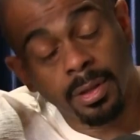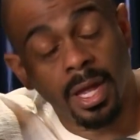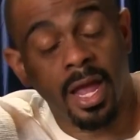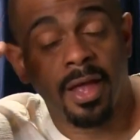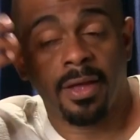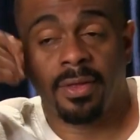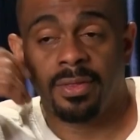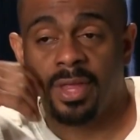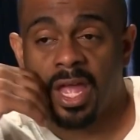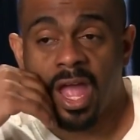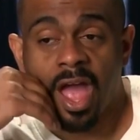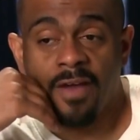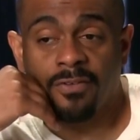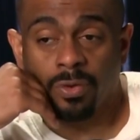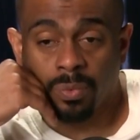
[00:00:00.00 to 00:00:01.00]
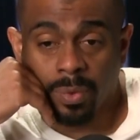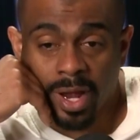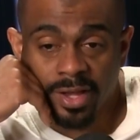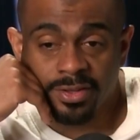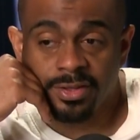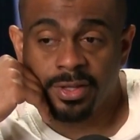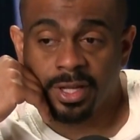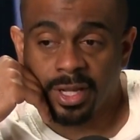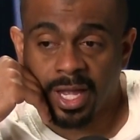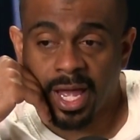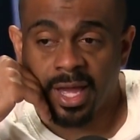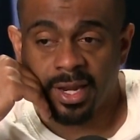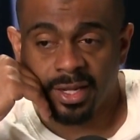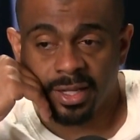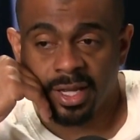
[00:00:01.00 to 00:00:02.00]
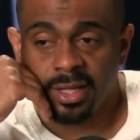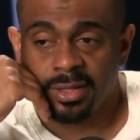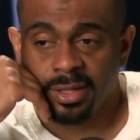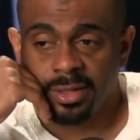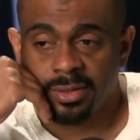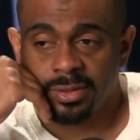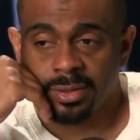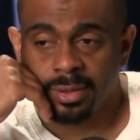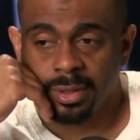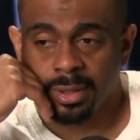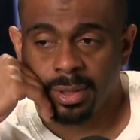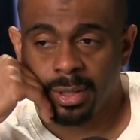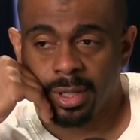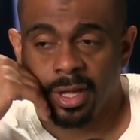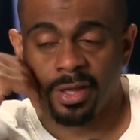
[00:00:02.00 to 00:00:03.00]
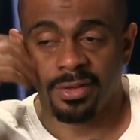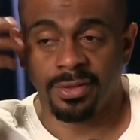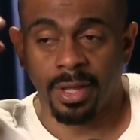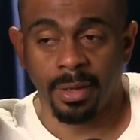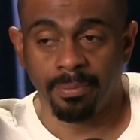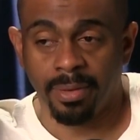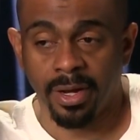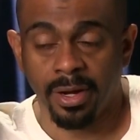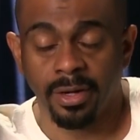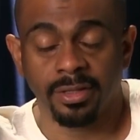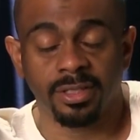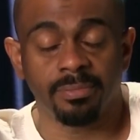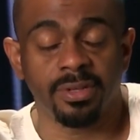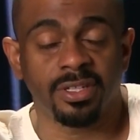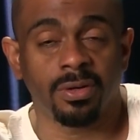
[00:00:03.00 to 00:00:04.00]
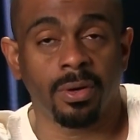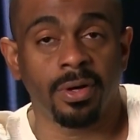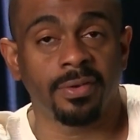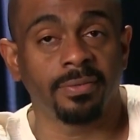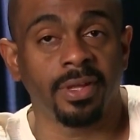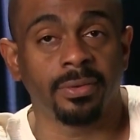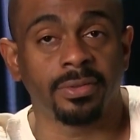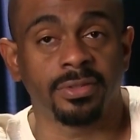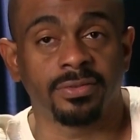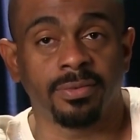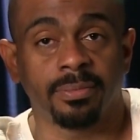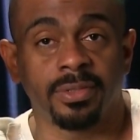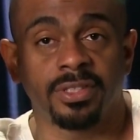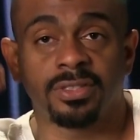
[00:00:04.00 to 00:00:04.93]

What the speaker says: They have arrested the guy that did this. It appears to be someone that was